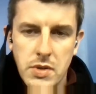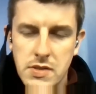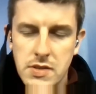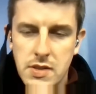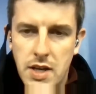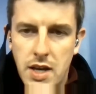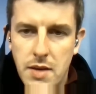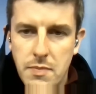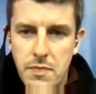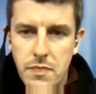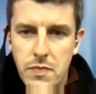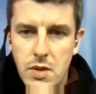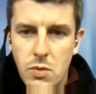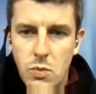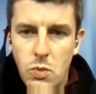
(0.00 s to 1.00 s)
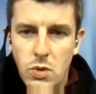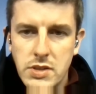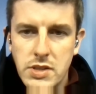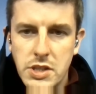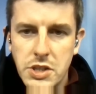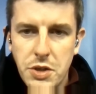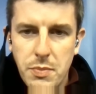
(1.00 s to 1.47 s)
Thomas.
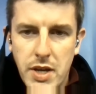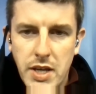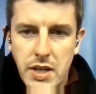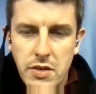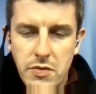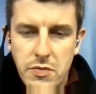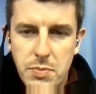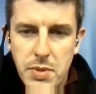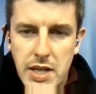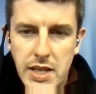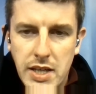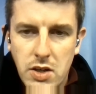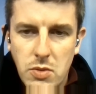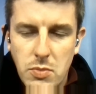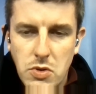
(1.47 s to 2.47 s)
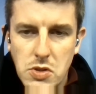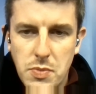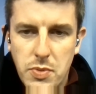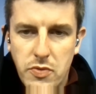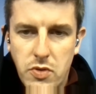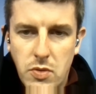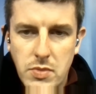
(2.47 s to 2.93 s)
What did you make of Billy
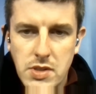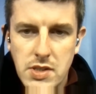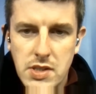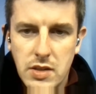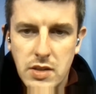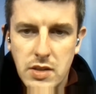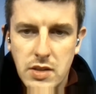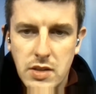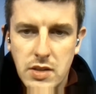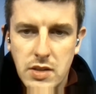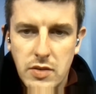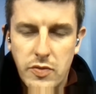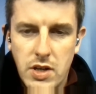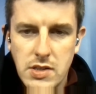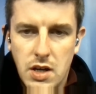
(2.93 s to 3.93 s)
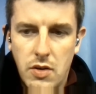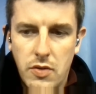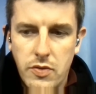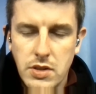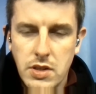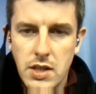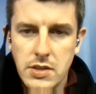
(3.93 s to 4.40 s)
Gilmore's performance in the
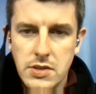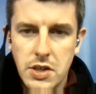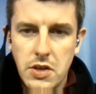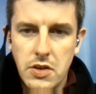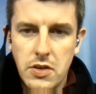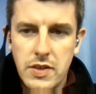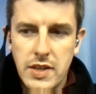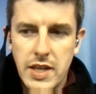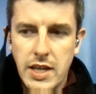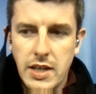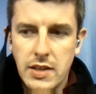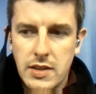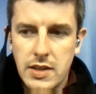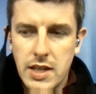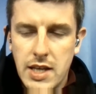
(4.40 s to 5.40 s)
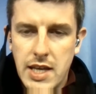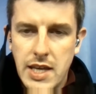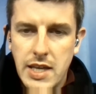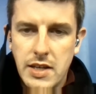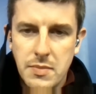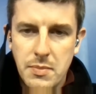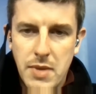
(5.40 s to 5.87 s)
first half? And do you think
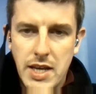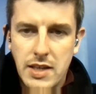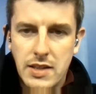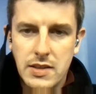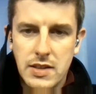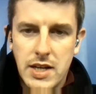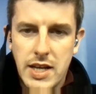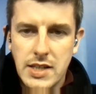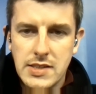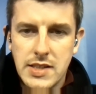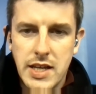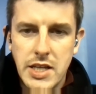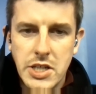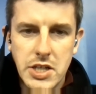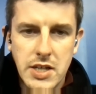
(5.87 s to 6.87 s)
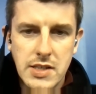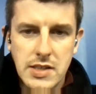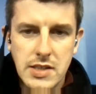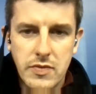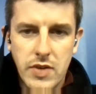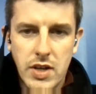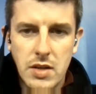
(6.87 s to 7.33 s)
that he can make the next stage in
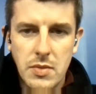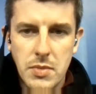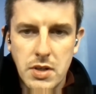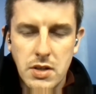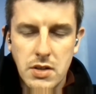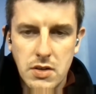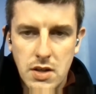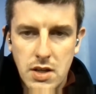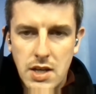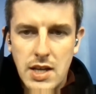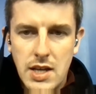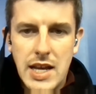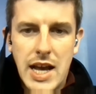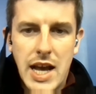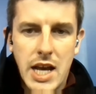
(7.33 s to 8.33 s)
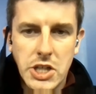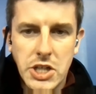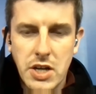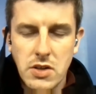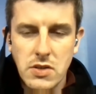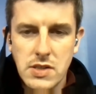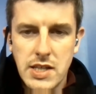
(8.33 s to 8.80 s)
his development at
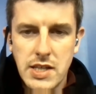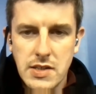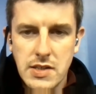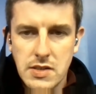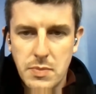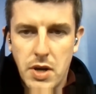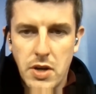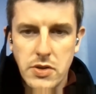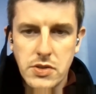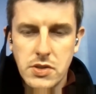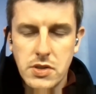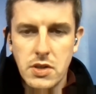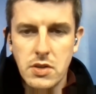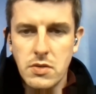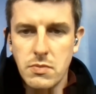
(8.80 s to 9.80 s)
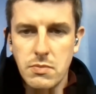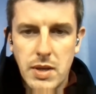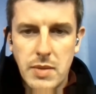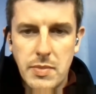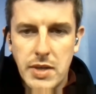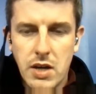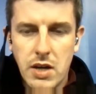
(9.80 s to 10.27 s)
Chelsea, as opposed to
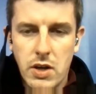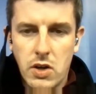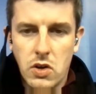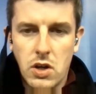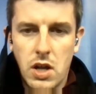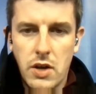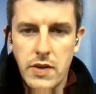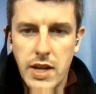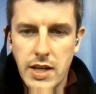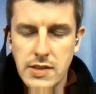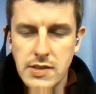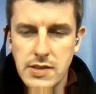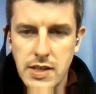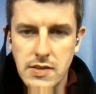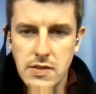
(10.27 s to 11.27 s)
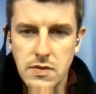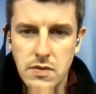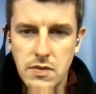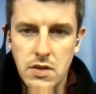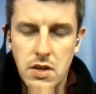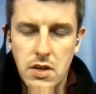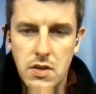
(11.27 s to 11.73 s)
maybe going on loan next season?